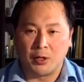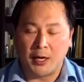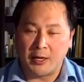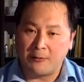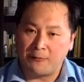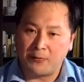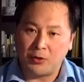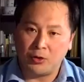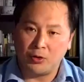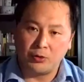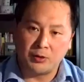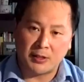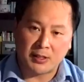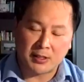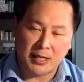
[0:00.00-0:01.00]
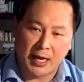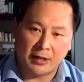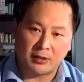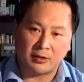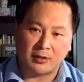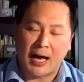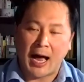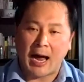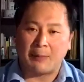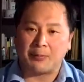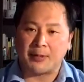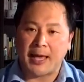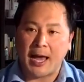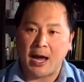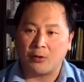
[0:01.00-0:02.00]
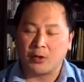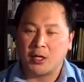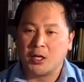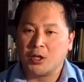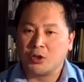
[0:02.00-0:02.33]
And if you decide to opt out,